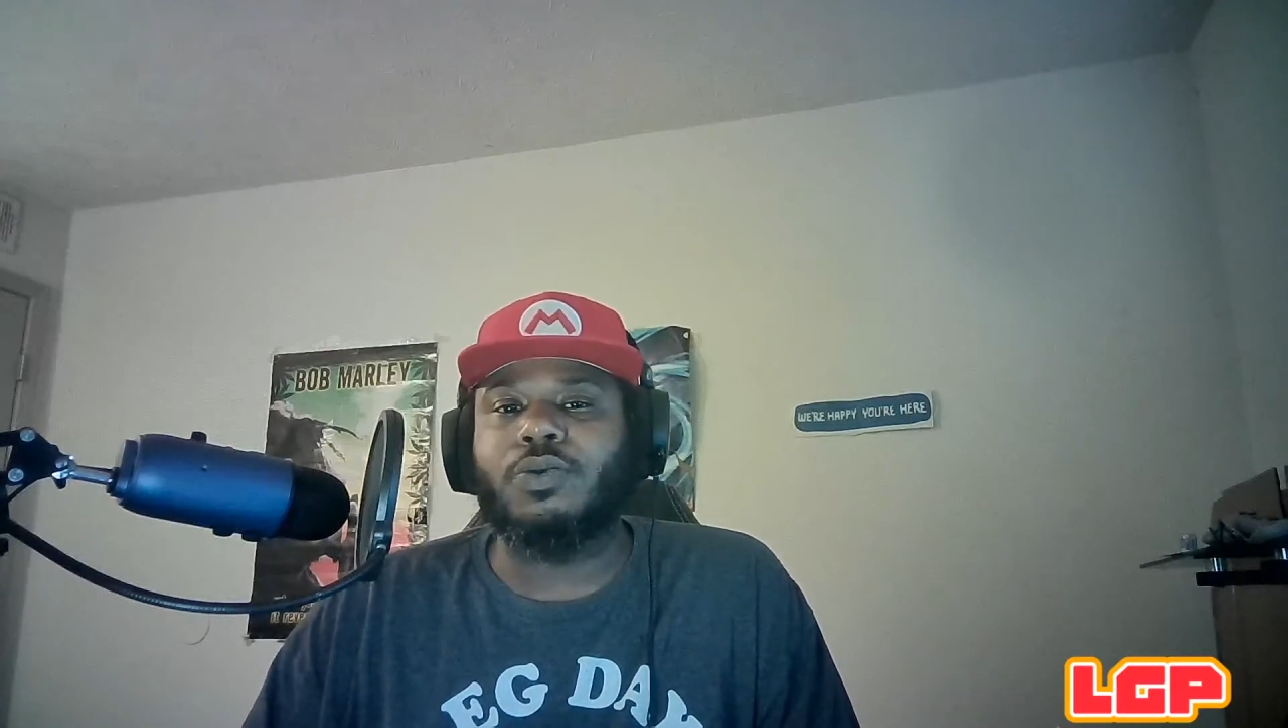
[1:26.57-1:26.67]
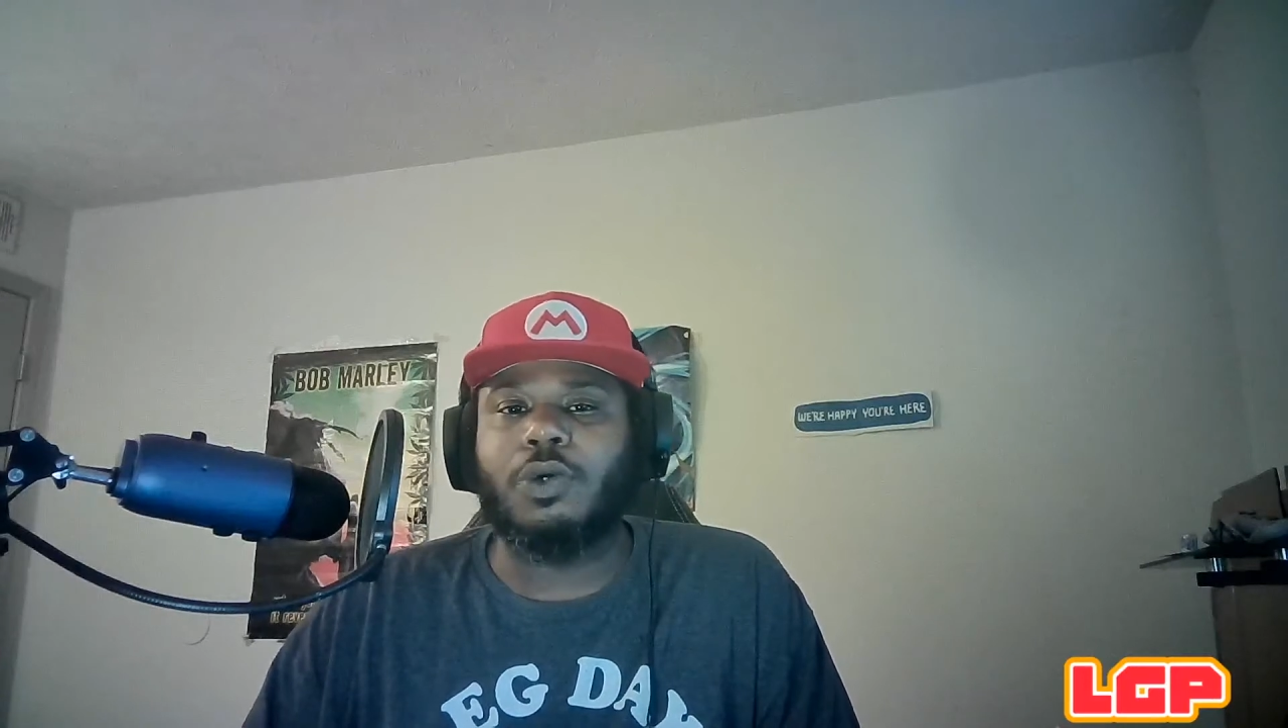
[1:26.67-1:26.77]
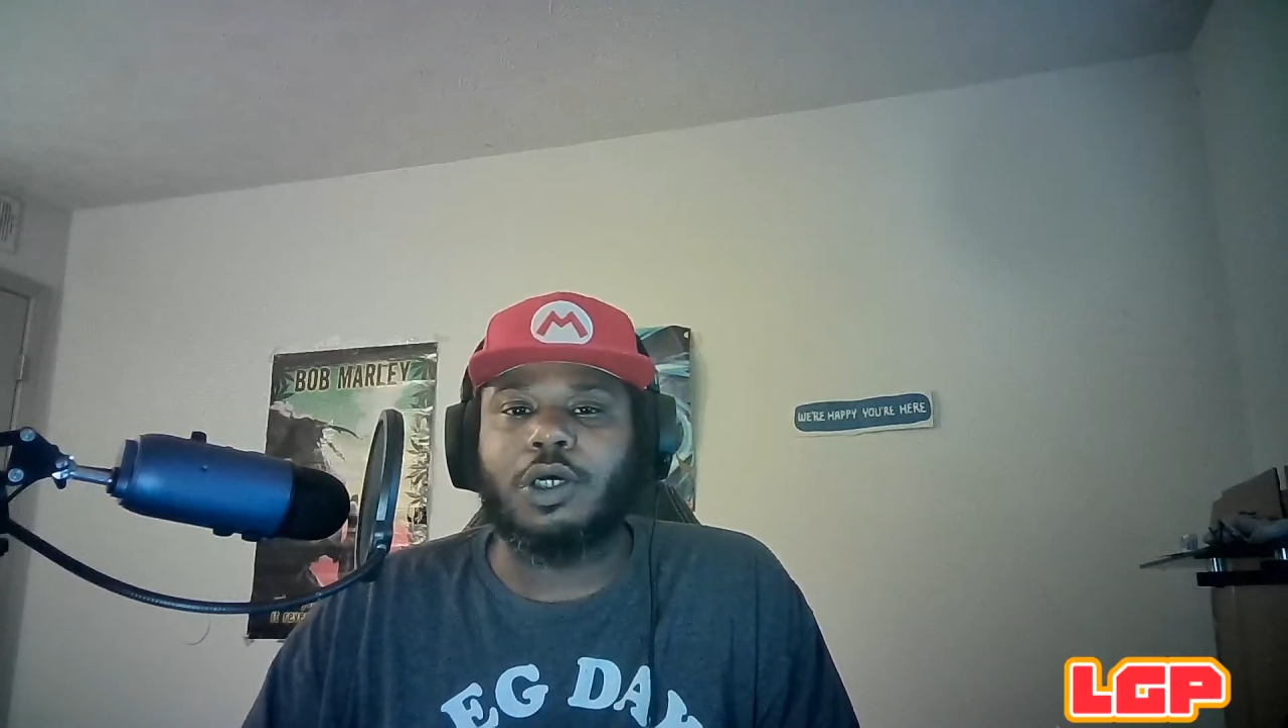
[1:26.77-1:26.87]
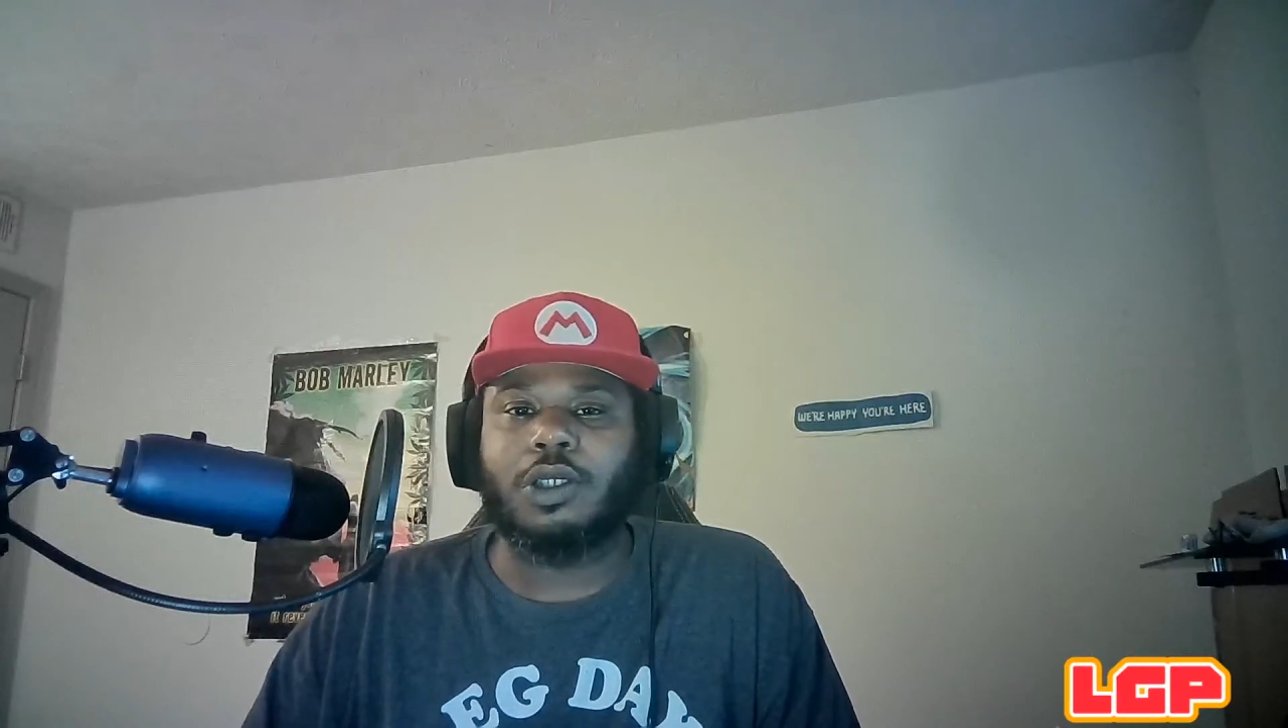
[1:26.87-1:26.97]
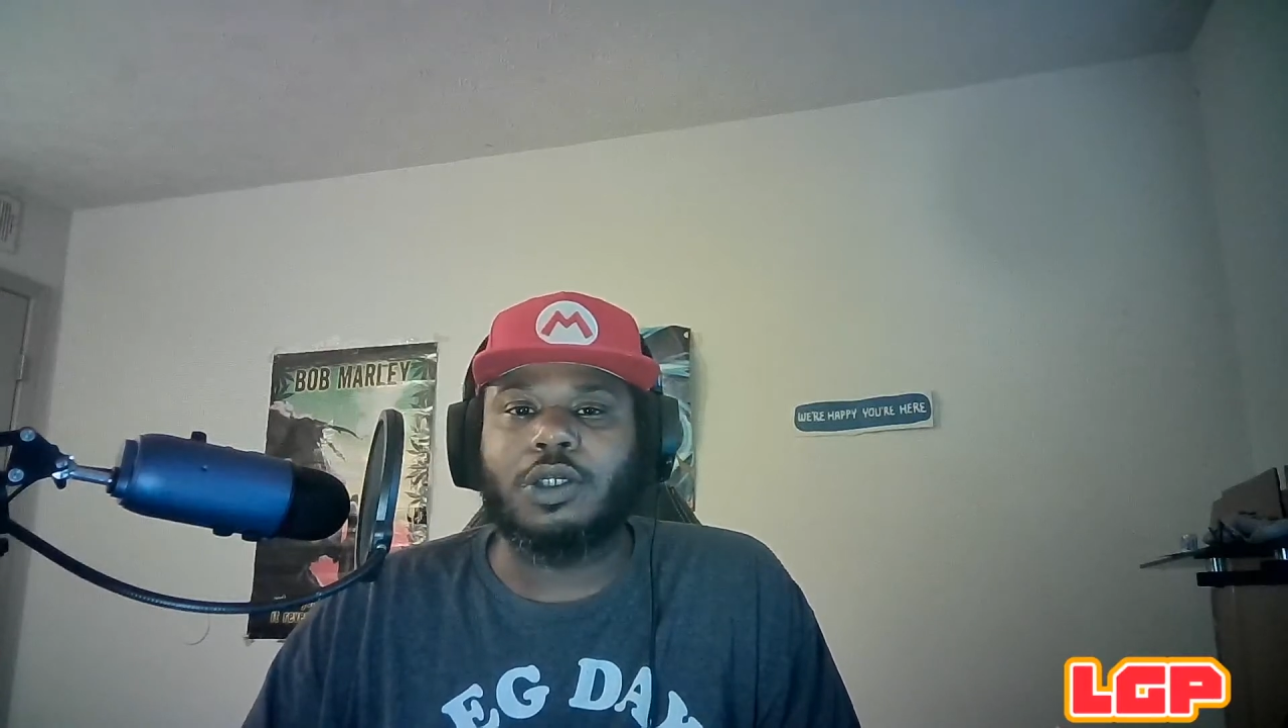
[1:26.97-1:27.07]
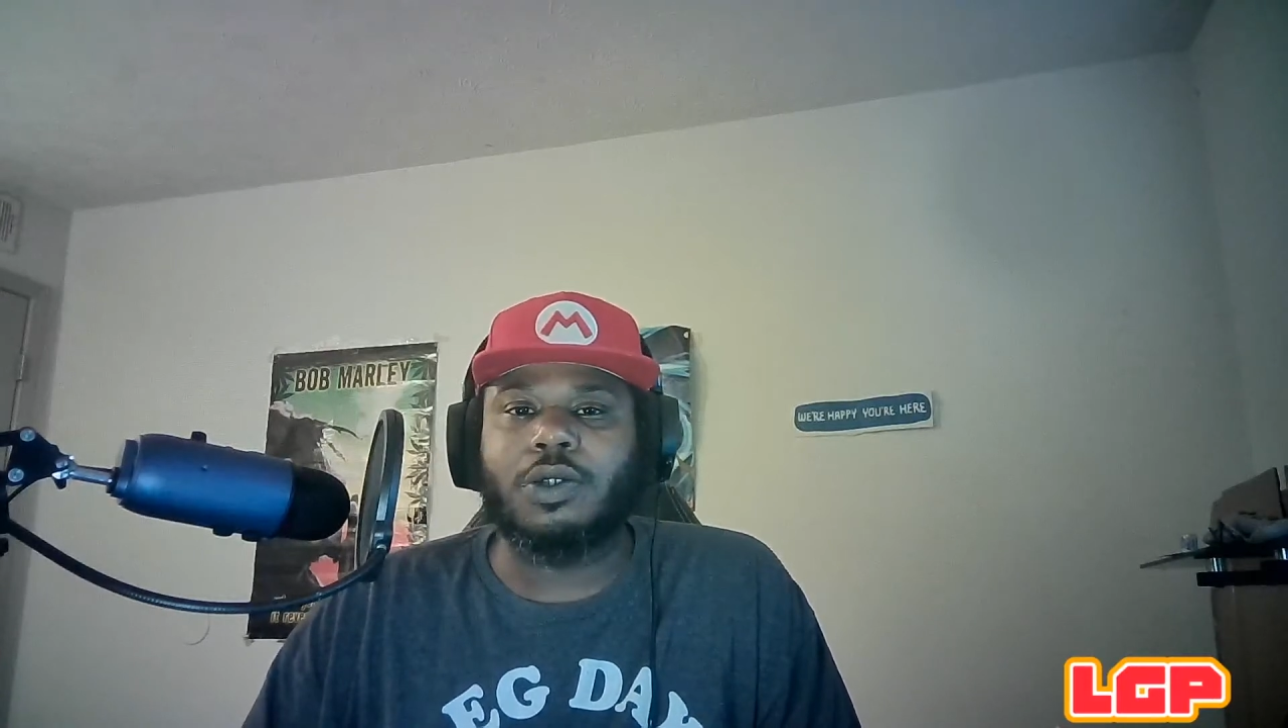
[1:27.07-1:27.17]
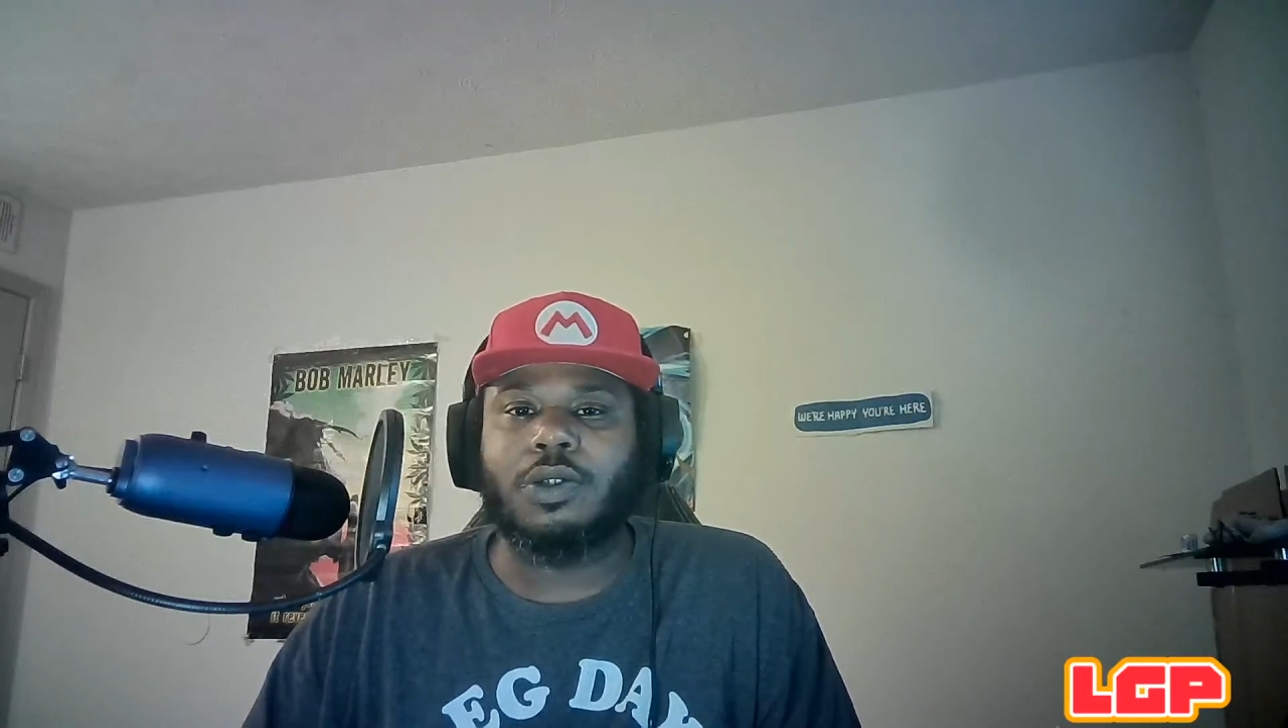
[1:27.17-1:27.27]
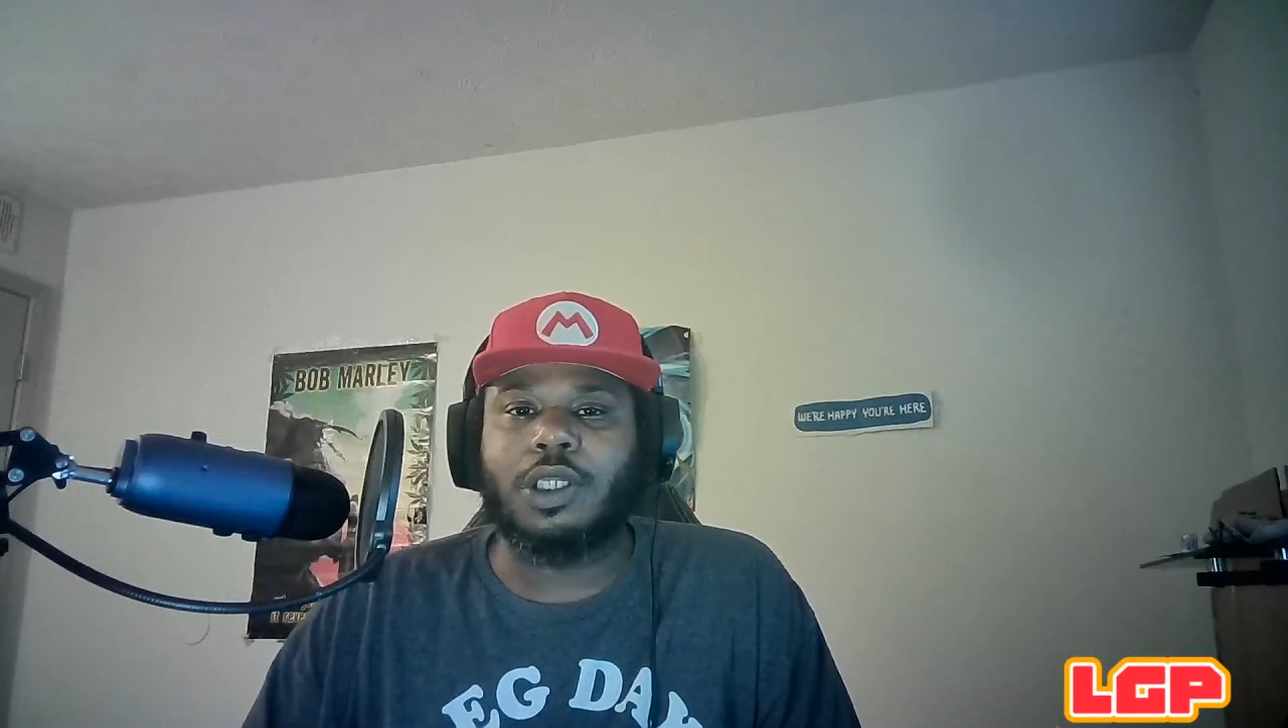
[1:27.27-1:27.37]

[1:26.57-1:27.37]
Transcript: walk you know